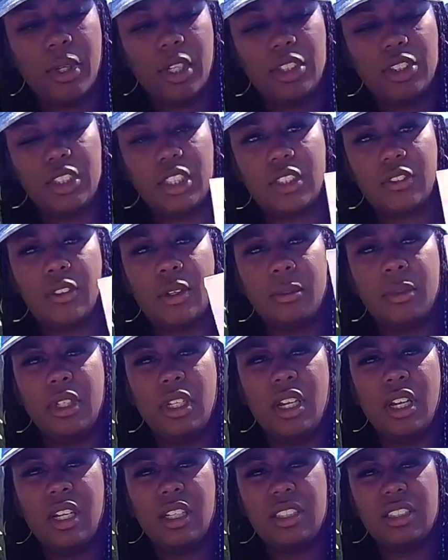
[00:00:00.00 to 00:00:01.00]
purchased from
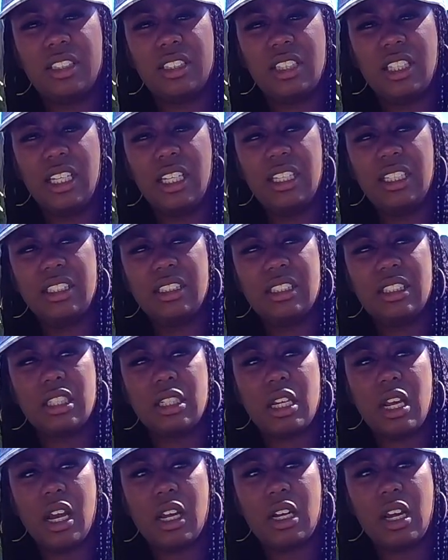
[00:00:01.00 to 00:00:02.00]

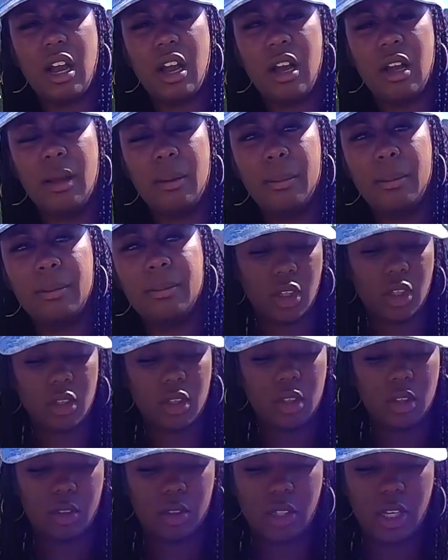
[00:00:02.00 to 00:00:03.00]
youngseeds.com.
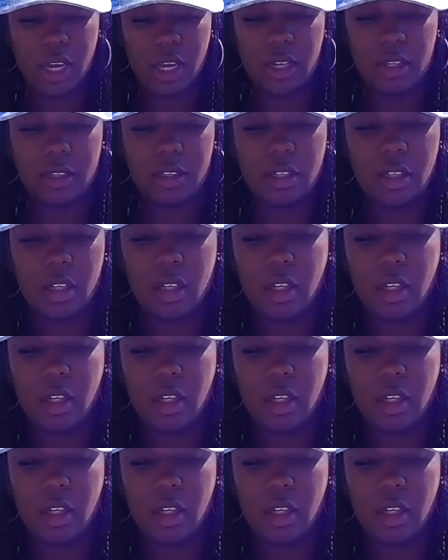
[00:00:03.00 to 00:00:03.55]
So yeah,